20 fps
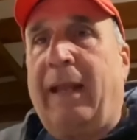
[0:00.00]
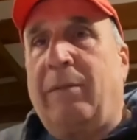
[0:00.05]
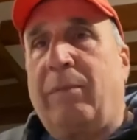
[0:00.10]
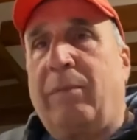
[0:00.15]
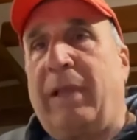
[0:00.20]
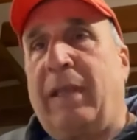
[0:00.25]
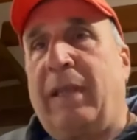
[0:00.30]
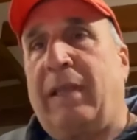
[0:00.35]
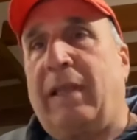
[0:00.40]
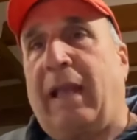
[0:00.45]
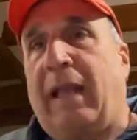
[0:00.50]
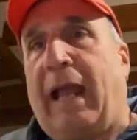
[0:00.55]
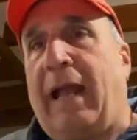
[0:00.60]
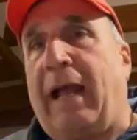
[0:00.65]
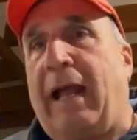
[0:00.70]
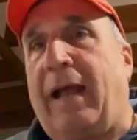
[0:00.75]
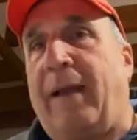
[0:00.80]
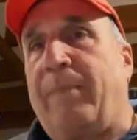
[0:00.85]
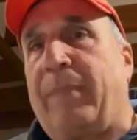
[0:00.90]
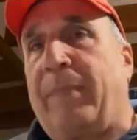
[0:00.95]

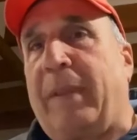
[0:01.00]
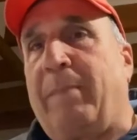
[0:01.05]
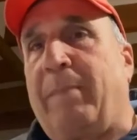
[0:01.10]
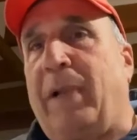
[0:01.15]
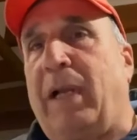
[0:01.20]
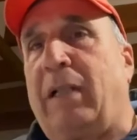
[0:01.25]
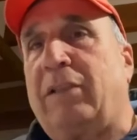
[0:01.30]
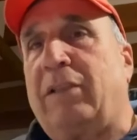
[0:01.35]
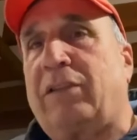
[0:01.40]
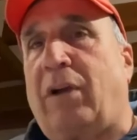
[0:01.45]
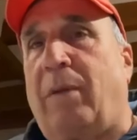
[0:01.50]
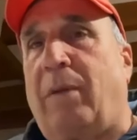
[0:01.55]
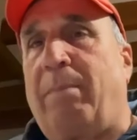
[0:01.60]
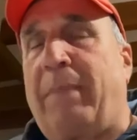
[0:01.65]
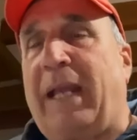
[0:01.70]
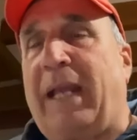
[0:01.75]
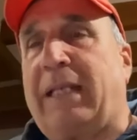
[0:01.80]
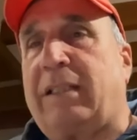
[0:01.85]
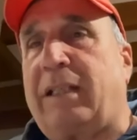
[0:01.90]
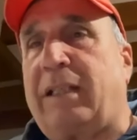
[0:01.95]
Merle's got
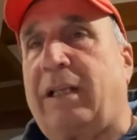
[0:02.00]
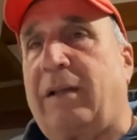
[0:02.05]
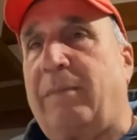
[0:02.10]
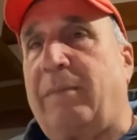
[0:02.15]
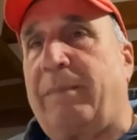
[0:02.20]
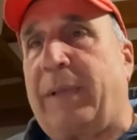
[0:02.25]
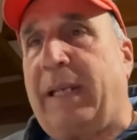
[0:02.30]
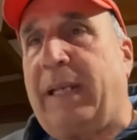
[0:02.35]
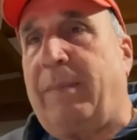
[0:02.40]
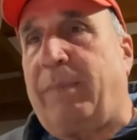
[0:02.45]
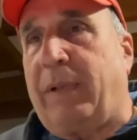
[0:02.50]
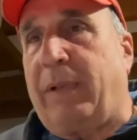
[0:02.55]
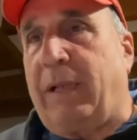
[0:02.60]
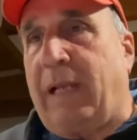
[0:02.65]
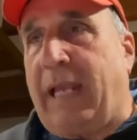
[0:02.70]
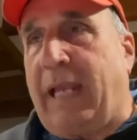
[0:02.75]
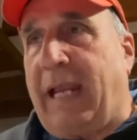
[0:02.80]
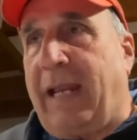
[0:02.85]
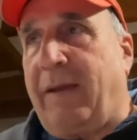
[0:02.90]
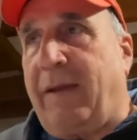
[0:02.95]
Mexican
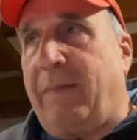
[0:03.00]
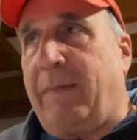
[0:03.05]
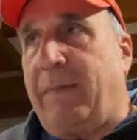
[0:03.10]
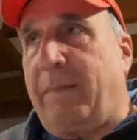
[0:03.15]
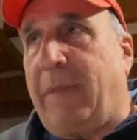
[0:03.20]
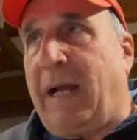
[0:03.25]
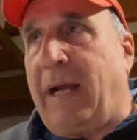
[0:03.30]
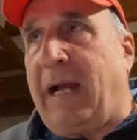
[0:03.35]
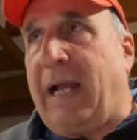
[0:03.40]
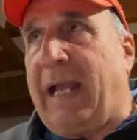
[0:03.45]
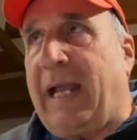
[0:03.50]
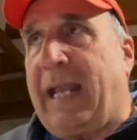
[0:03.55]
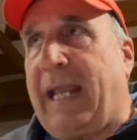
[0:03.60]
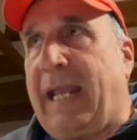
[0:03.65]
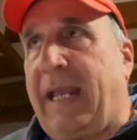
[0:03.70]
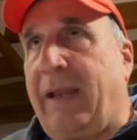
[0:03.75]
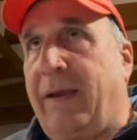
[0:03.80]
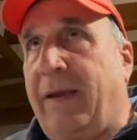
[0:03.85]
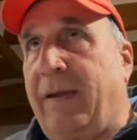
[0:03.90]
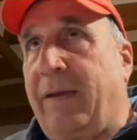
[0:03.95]
people in
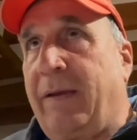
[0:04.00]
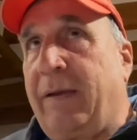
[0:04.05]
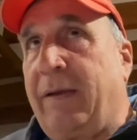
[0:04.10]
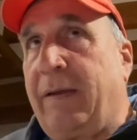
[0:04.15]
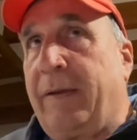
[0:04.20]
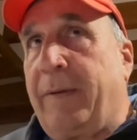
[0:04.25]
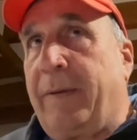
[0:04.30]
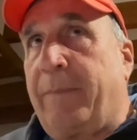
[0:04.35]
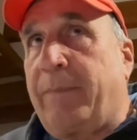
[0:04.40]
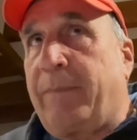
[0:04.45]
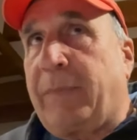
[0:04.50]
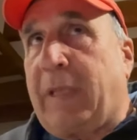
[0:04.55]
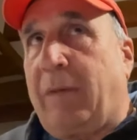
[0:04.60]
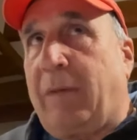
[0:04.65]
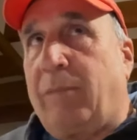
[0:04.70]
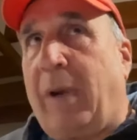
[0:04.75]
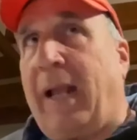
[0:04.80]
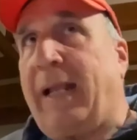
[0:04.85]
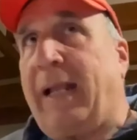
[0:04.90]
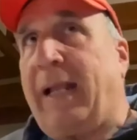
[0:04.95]
my
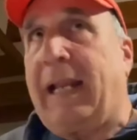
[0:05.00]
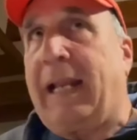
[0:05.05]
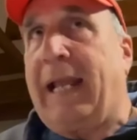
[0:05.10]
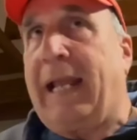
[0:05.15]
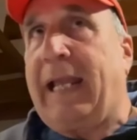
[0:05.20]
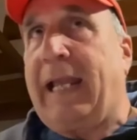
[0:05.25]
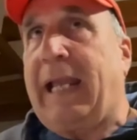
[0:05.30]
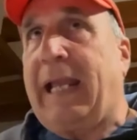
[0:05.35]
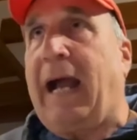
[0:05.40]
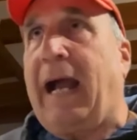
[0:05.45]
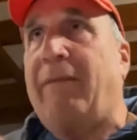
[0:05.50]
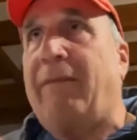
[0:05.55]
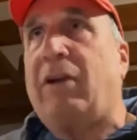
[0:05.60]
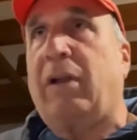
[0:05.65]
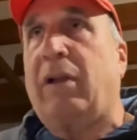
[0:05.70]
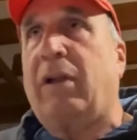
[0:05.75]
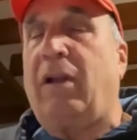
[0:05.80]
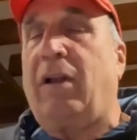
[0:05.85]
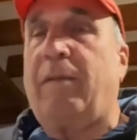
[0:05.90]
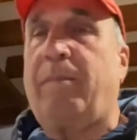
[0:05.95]
right leg. I've
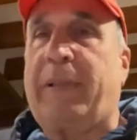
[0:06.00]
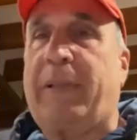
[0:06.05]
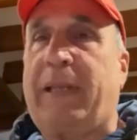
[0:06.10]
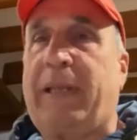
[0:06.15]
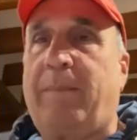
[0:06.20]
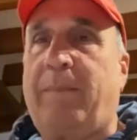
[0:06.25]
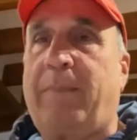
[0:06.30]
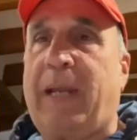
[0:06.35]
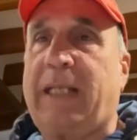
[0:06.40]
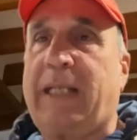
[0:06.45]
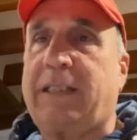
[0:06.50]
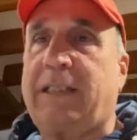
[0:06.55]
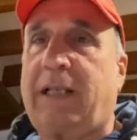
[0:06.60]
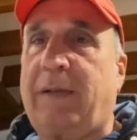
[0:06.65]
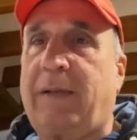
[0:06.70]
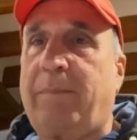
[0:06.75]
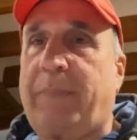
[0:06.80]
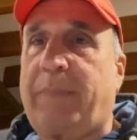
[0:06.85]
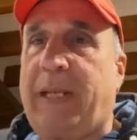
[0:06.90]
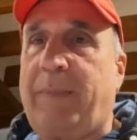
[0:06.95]
got a lot of
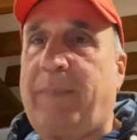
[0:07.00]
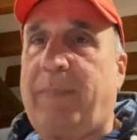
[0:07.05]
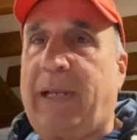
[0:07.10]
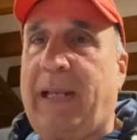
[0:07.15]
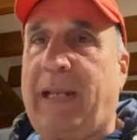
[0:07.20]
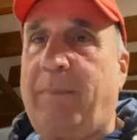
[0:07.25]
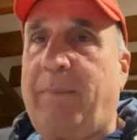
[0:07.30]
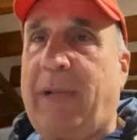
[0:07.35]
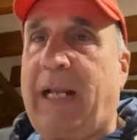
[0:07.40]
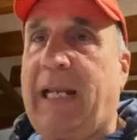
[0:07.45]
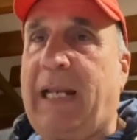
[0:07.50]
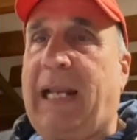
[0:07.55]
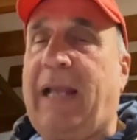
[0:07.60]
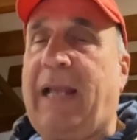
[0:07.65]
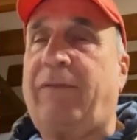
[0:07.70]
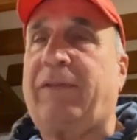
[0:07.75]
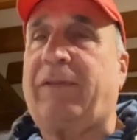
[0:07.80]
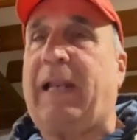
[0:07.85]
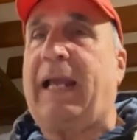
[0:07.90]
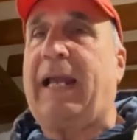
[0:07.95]
Mexican people in my
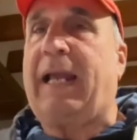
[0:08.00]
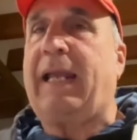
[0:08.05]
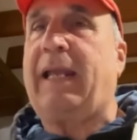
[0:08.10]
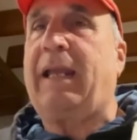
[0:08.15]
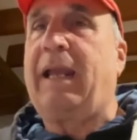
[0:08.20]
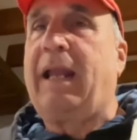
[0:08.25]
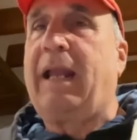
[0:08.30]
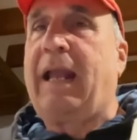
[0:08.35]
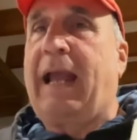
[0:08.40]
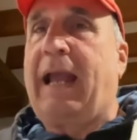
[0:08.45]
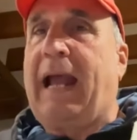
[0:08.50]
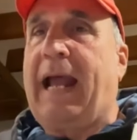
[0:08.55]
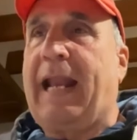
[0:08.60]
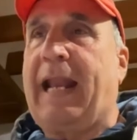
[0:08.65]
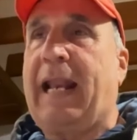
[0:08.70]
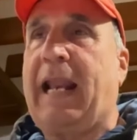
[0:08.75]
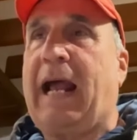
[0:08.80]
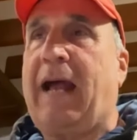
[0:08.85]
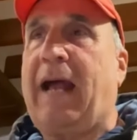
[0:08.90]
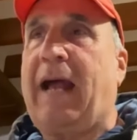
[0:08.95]
left leg.
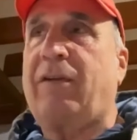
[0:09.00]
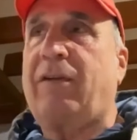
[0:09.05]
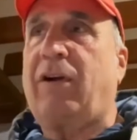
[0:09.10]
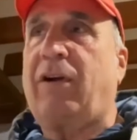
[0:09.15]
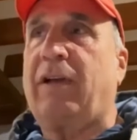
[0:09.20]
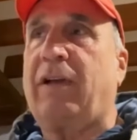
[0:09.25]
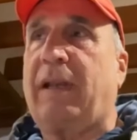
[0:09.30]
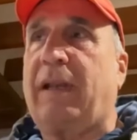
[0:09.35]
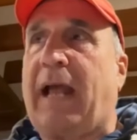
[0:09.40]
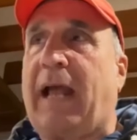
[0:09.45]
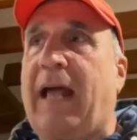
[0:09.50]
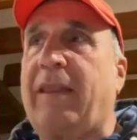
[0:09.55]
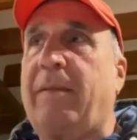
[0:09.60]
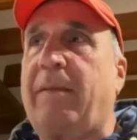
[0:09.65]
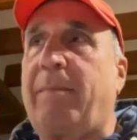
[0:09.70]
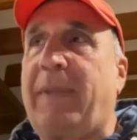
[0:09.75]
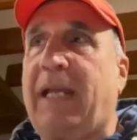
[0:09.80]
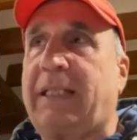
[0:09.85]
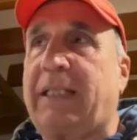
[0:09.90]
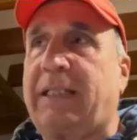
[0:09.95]
And I've got other
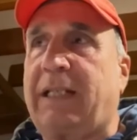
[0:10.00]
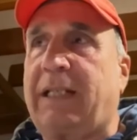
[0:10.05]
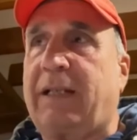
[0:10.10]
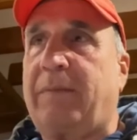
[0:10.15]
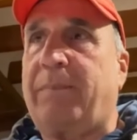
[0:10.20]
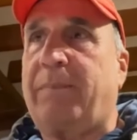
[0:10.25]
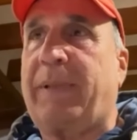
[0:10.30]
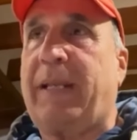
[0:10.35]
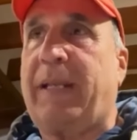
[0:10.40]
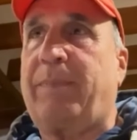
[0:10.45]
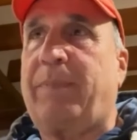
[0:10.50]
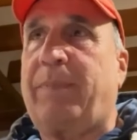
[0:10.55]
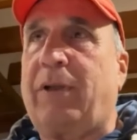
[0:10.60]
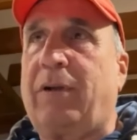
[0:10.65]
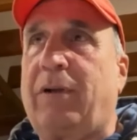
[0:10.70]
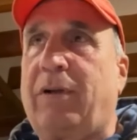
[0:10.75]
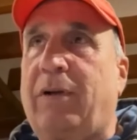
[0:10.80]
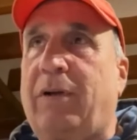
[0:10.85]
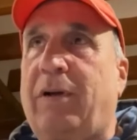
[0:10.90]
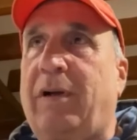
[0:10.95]
Mexican people
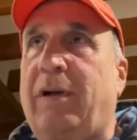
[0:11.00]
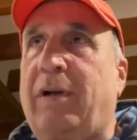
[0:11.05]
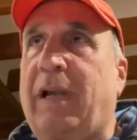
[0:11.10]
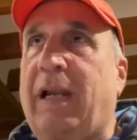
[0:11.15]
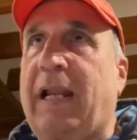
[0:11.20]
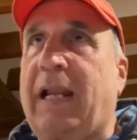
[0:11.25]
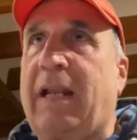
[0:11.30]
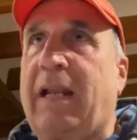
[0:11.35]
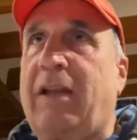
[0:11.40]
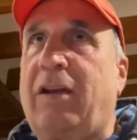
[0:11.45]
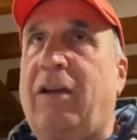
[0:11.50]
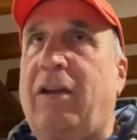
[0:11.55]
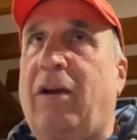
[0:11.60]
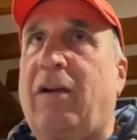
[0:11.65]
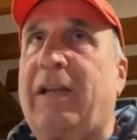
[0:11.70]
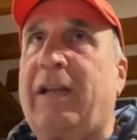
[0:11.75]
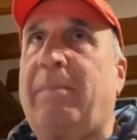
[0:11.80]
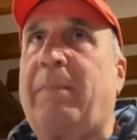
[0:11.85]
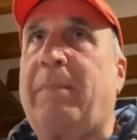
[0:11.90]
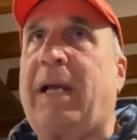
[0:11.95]
who are
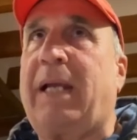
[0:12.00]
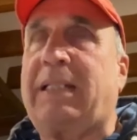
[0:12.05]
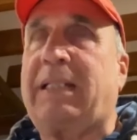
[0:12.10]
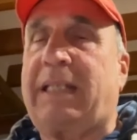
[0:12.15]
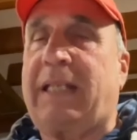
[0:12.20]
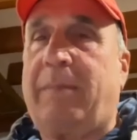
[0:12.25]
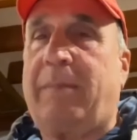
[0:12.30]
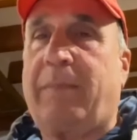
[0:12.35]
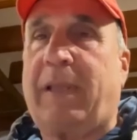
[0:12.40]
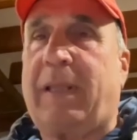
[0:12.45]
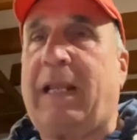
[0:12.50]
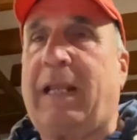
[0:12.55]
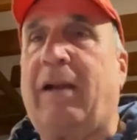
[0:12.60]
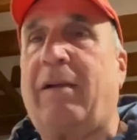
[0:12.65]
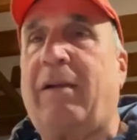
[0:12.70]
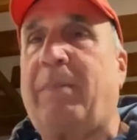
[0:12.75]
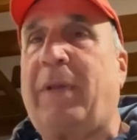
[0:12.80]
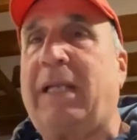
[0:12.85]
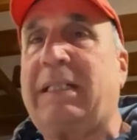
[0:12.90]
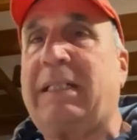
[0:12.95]
not in my team, but they're
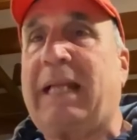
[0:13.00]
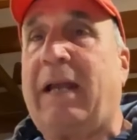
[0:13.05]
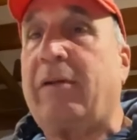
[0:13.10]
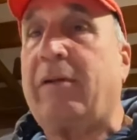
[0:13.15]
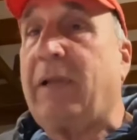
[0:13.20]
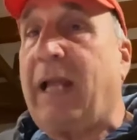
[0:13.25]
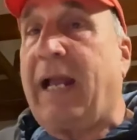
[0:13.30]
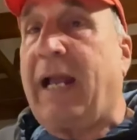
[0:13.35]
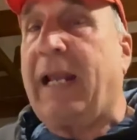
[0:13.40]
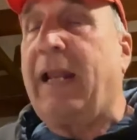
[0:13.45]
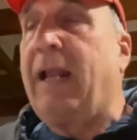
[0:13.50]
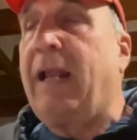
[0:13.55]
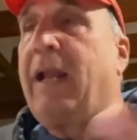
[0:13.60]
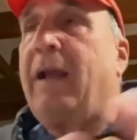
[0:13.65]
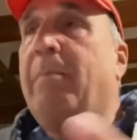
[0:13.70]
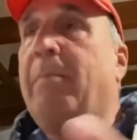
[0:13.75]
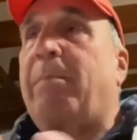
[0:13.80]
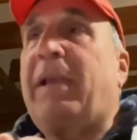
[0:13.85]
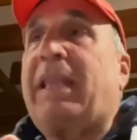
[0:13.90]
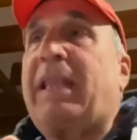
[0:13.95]
in my downline.
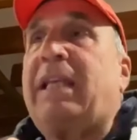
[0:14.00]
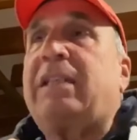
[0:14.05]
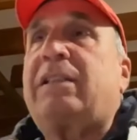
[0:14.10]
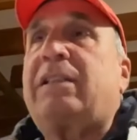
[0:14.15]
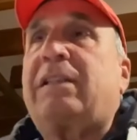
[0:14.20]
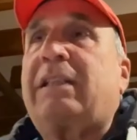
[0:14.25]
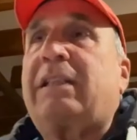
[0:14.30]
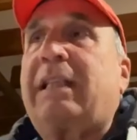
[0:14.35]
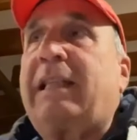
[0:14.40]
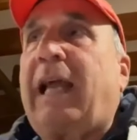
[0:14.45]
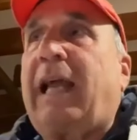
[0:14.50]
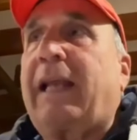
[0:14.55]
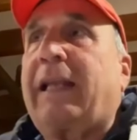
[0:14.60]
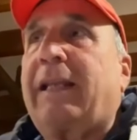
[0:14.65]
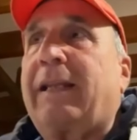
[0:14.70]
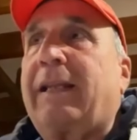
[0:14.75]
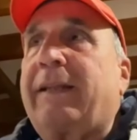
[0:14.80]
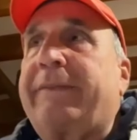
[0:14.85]
But there's like